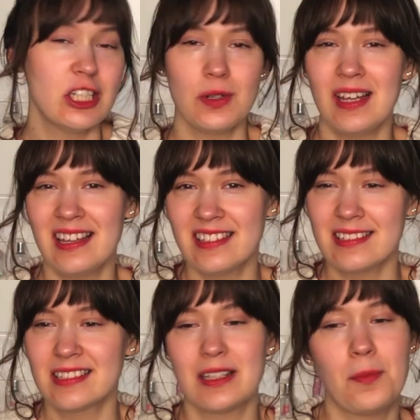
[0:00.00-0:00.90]
doing
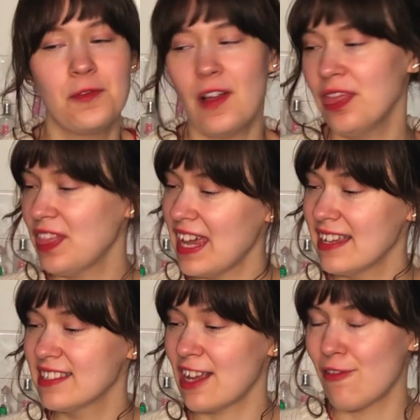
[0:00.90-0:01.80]
some fun
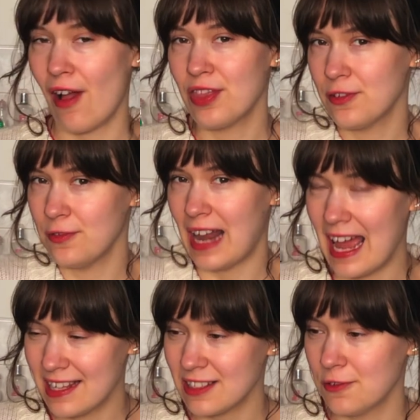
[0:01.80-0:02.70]
things around the
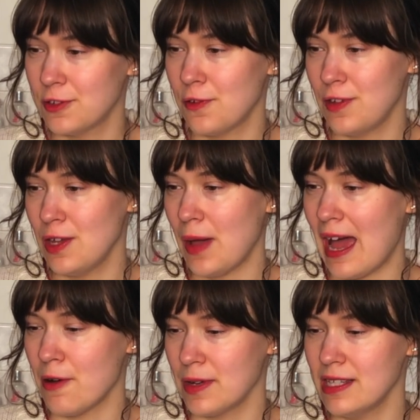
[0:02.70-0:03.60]
flat for a few
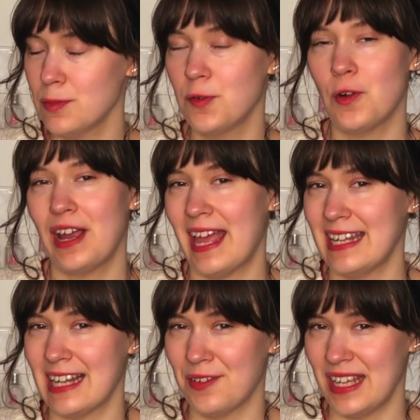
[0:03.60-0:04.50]
hours before I
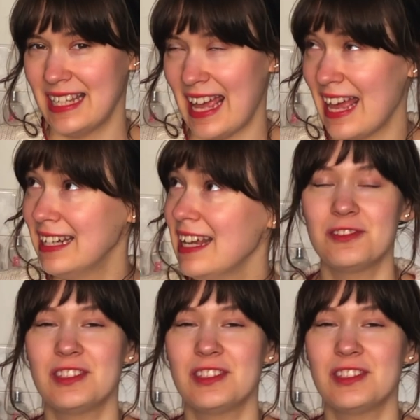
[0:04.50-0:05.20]
head out again.